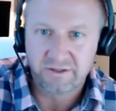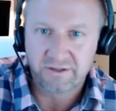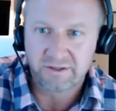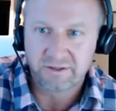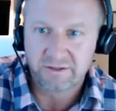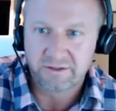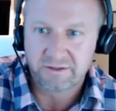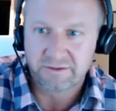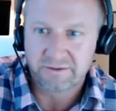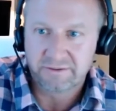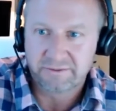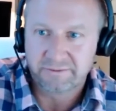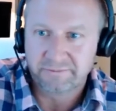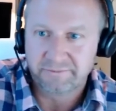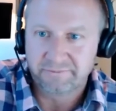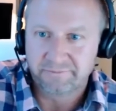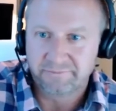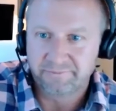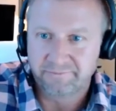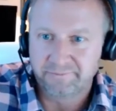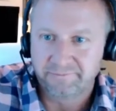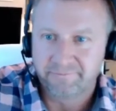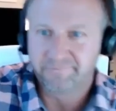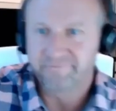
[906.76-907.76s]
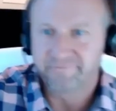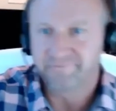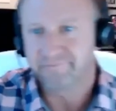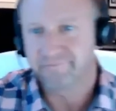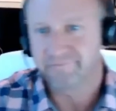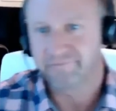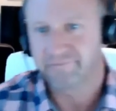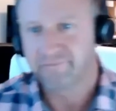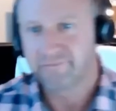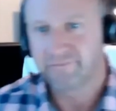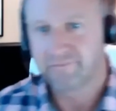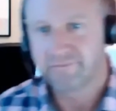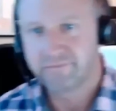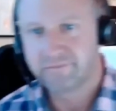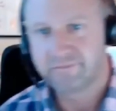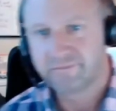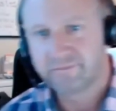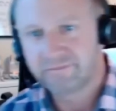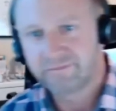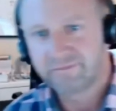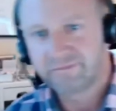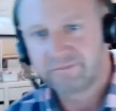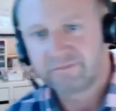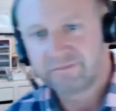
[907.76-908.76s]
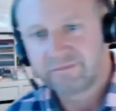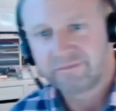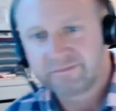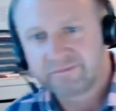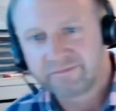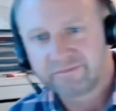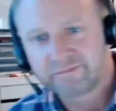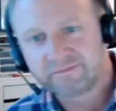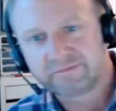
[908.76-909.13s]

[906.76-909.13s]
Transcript: (no one is talking)